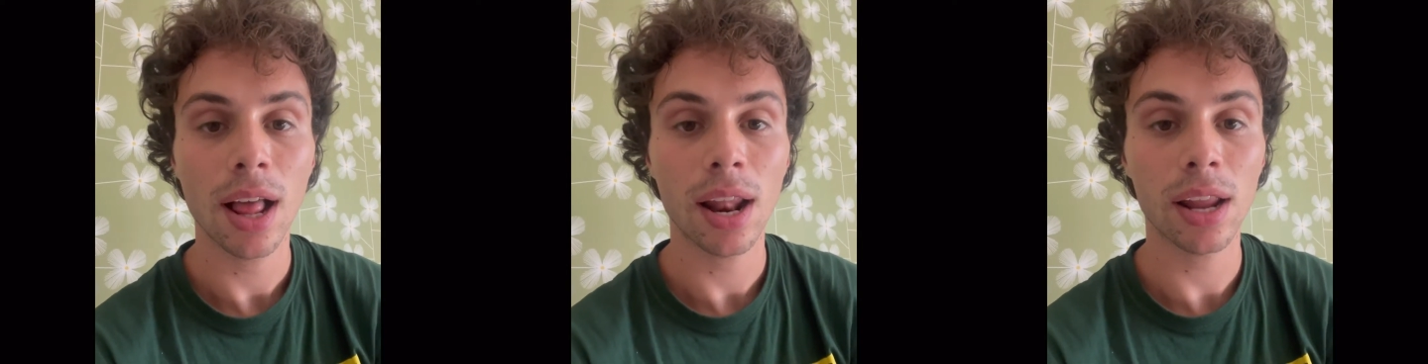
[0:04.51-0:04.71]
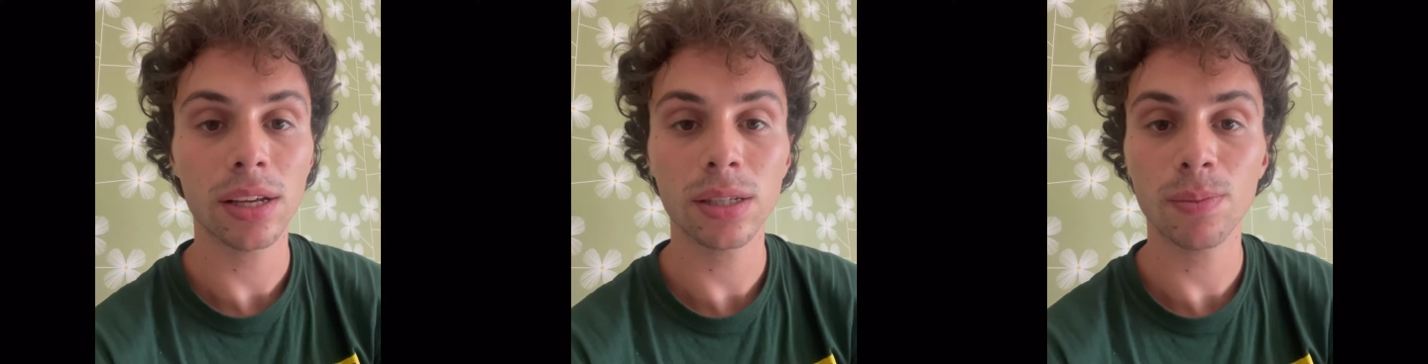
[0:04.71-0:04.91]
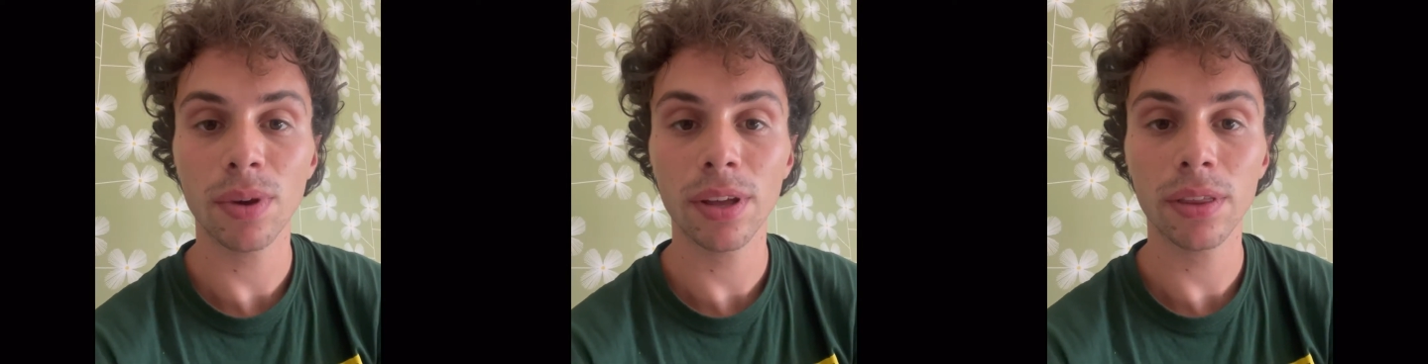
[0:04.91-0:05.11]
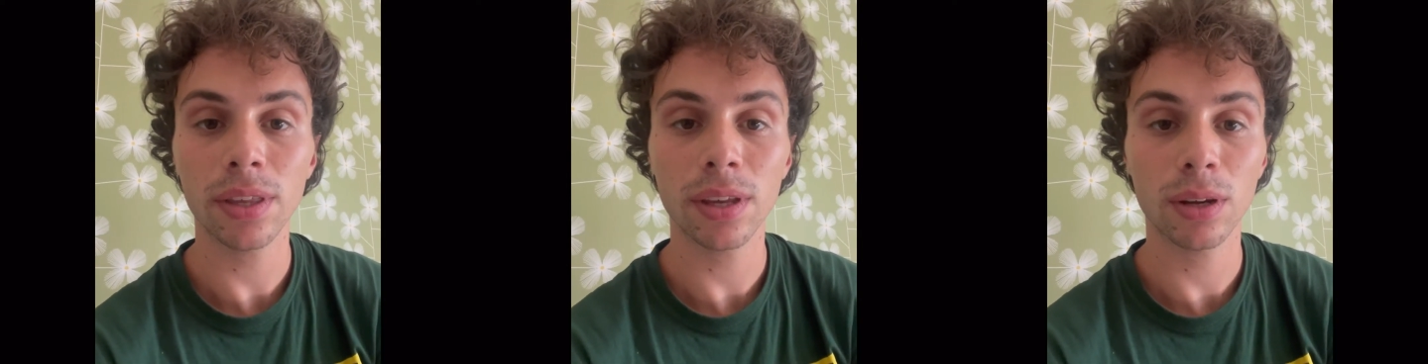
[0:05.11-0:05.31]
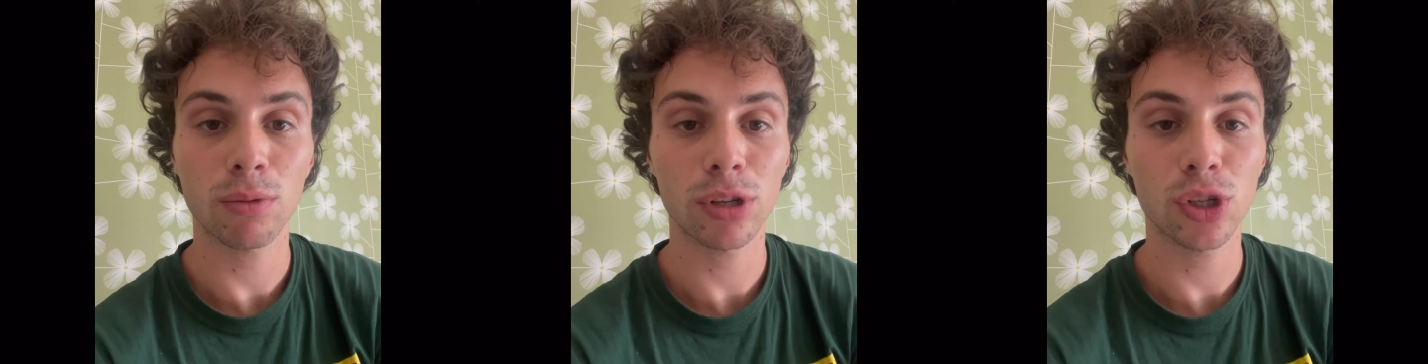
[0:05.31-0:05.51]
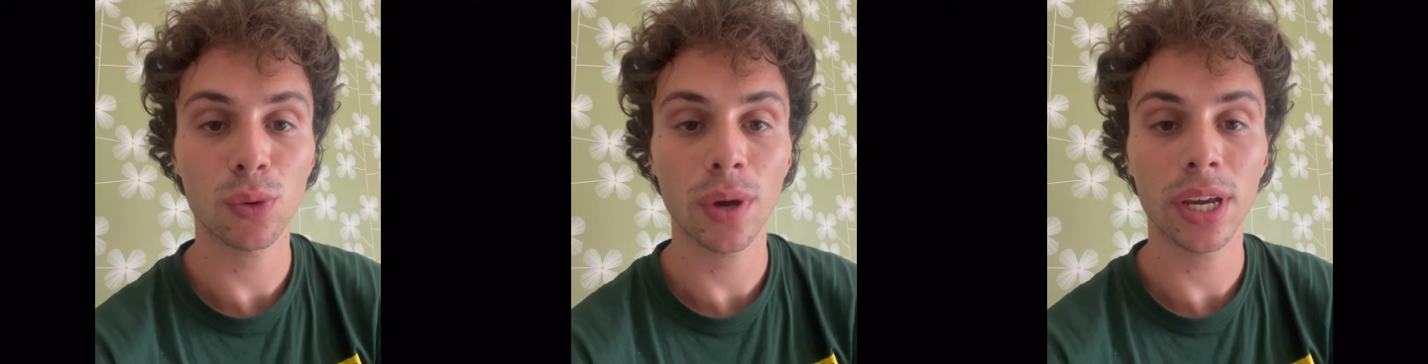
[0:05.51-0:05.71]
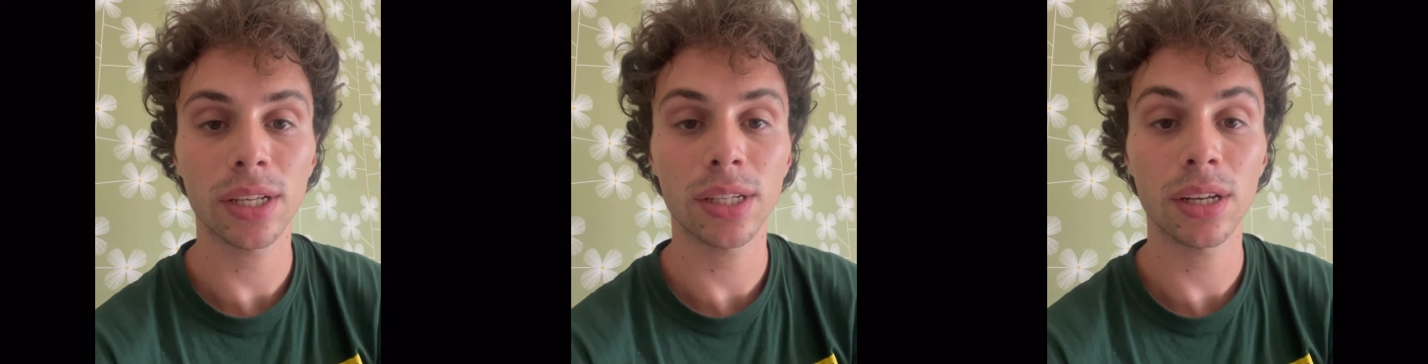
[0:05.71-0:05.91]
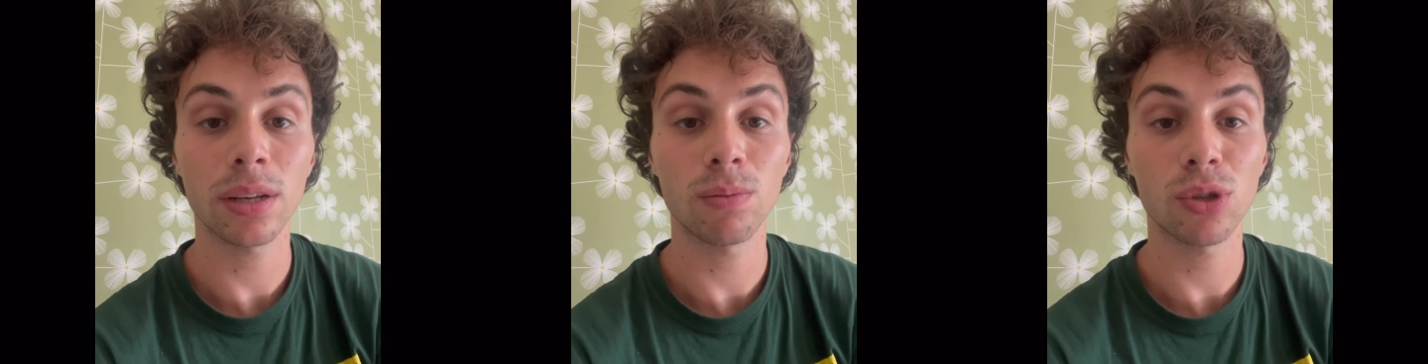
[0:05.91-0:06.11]
Last month, I
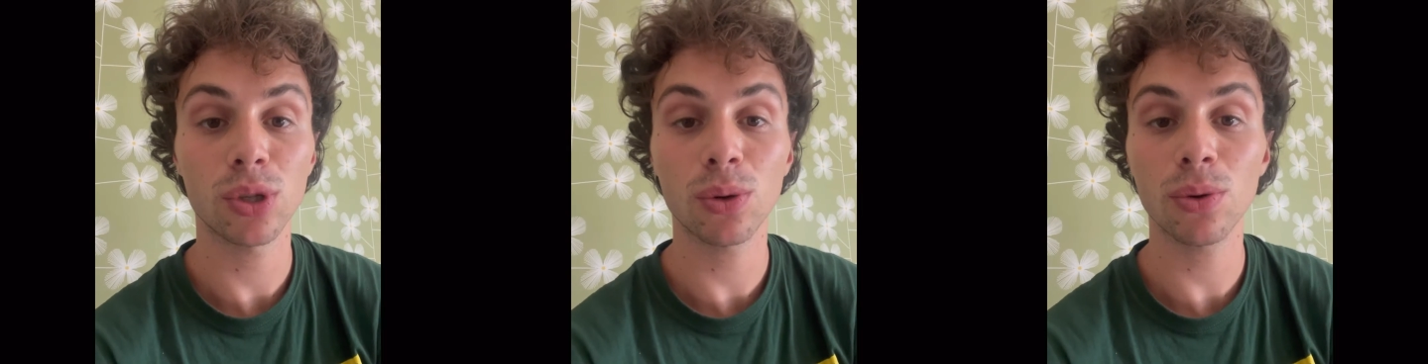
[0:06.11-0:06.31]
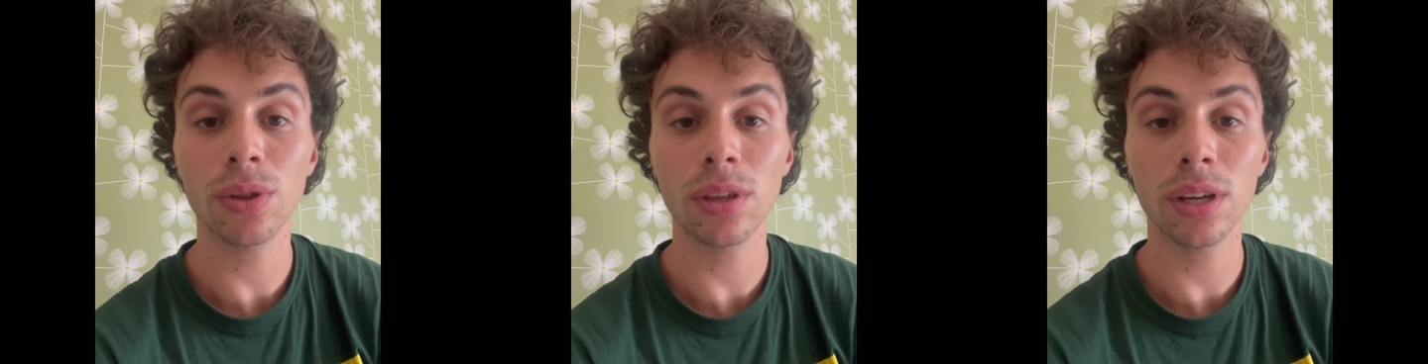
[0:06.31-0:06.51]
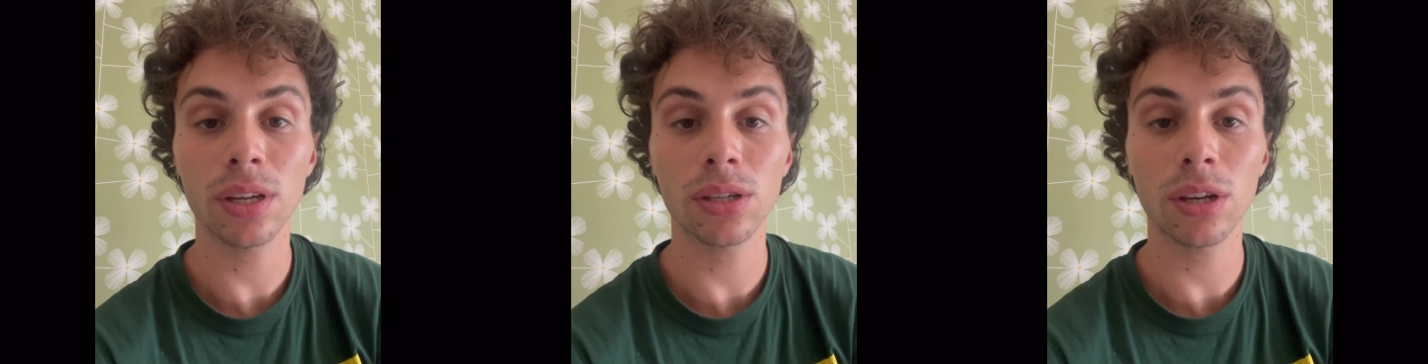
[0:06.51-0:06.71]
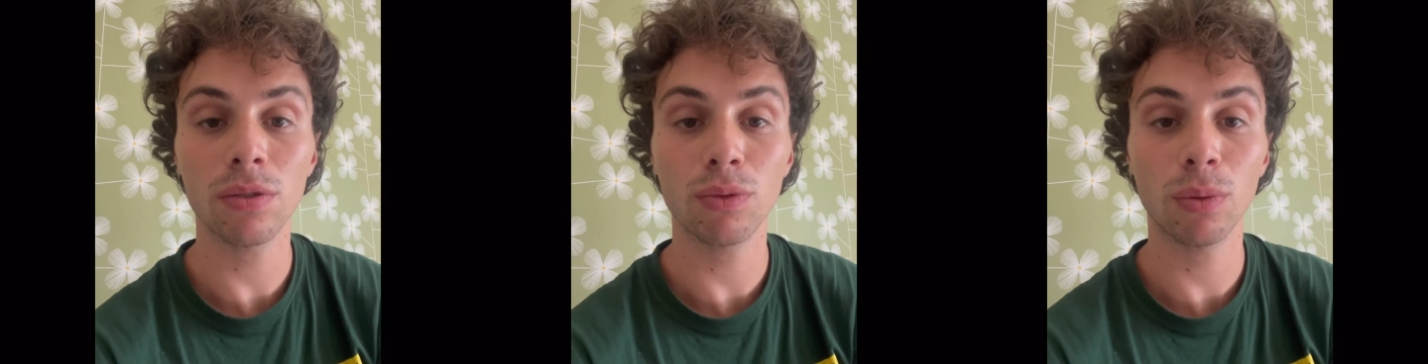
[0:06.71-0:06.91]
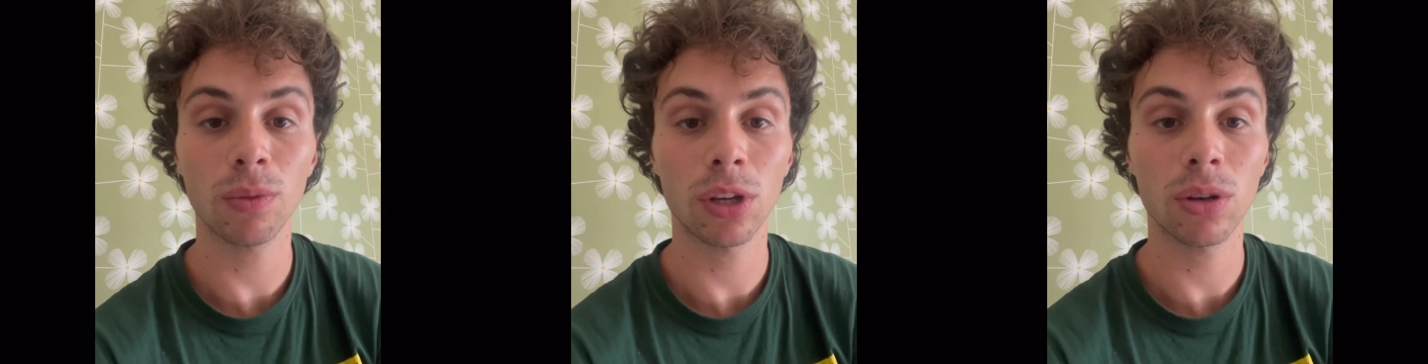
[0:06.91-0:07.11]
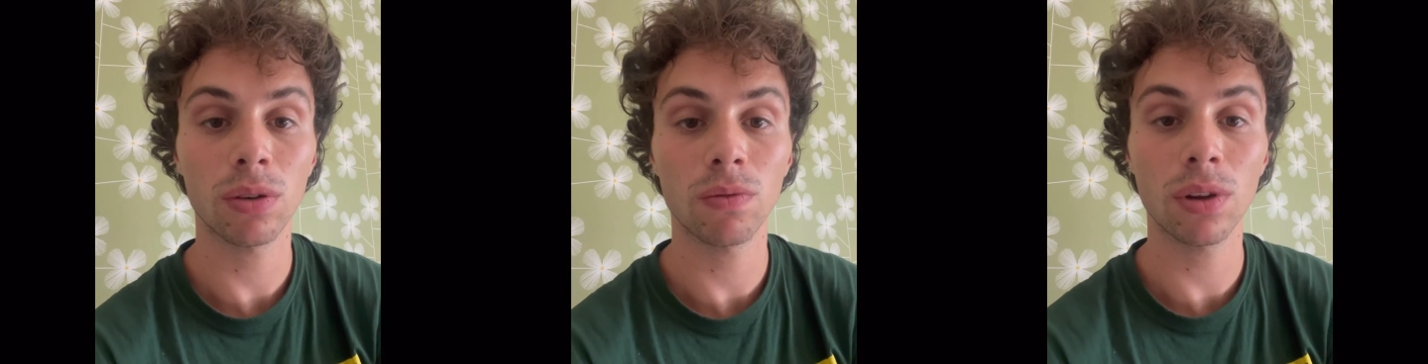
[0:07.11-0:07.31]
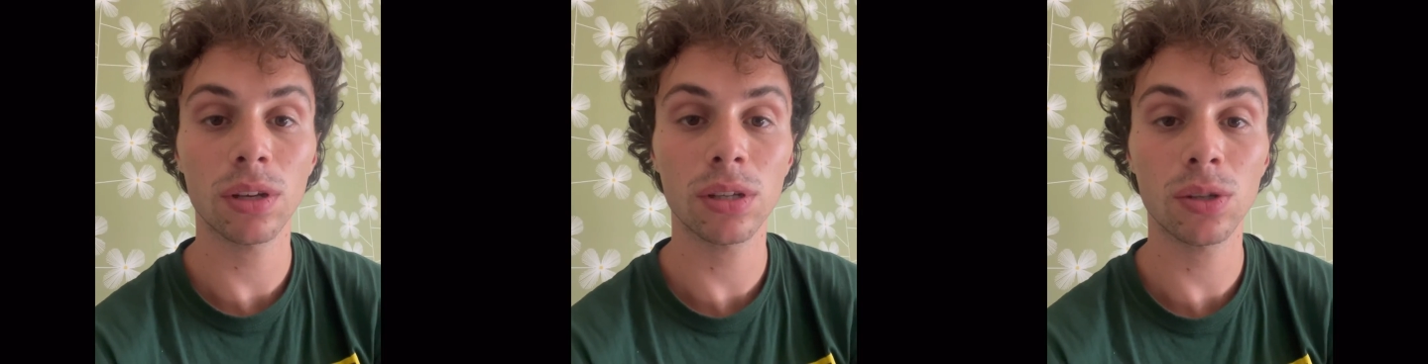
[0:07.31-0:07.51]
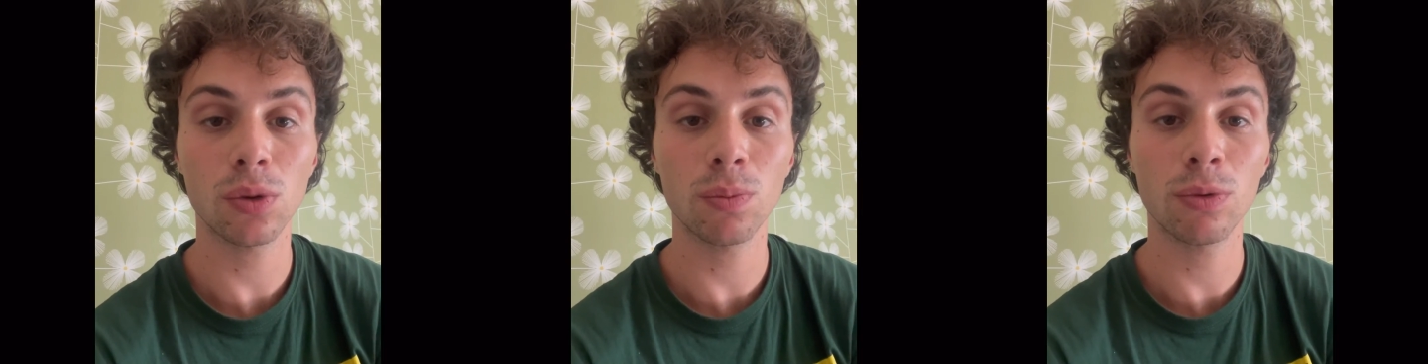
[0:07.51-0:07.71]
graduated in musical theatre from the
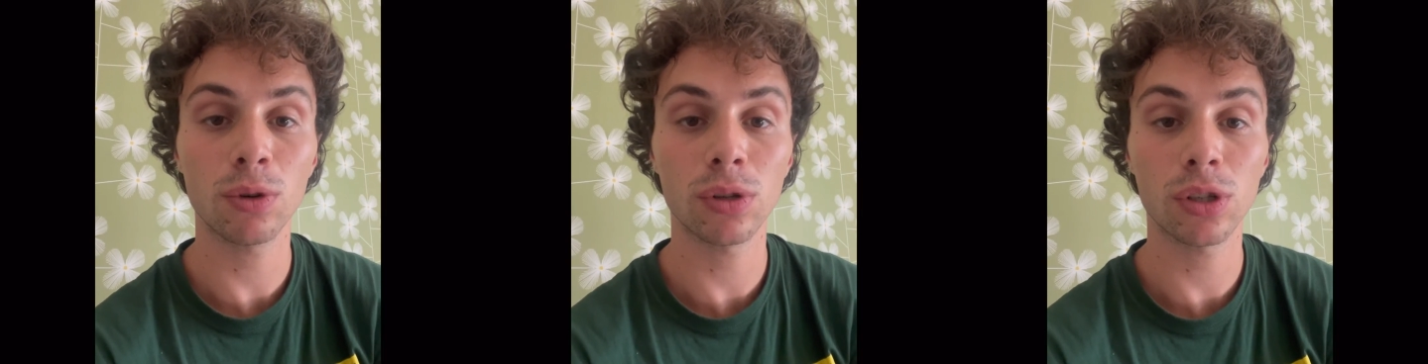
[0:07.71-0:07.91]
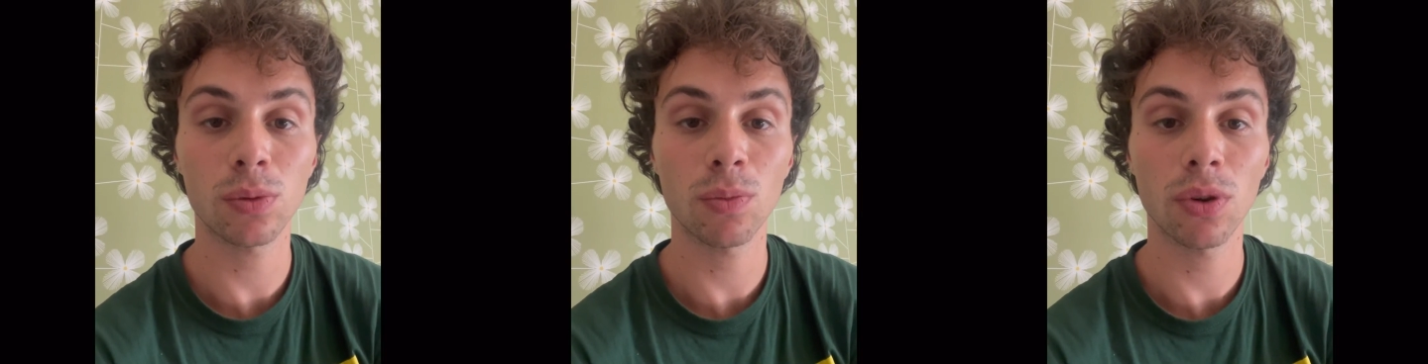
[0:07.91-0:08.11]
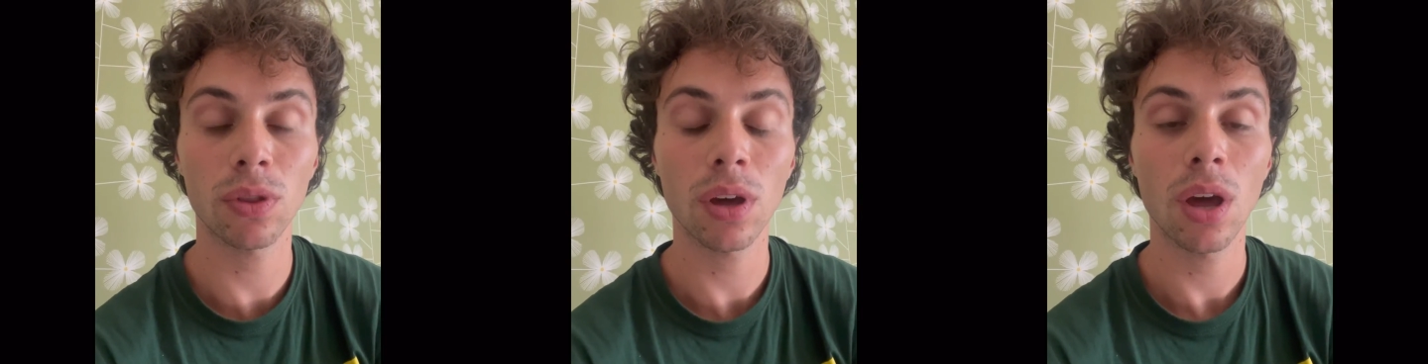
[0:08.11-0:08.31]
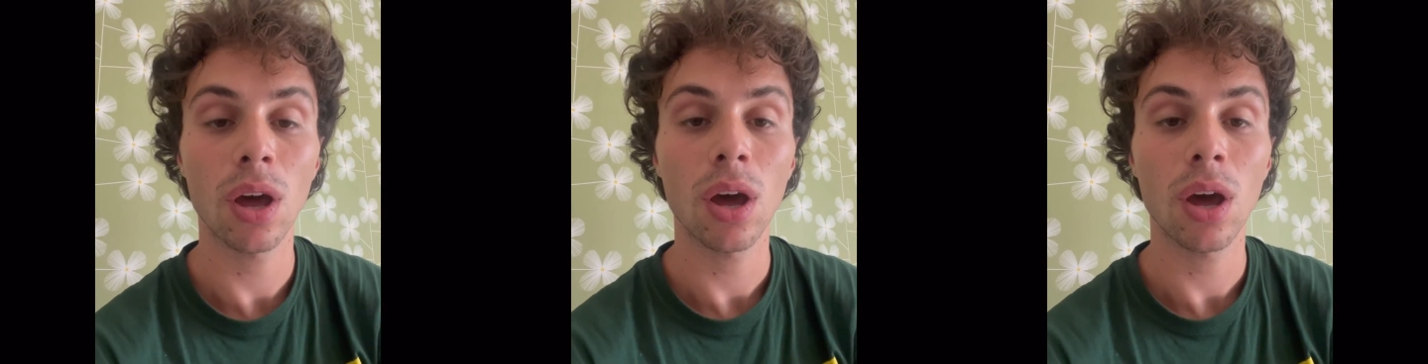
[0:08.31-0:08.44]
University of Portsmouth,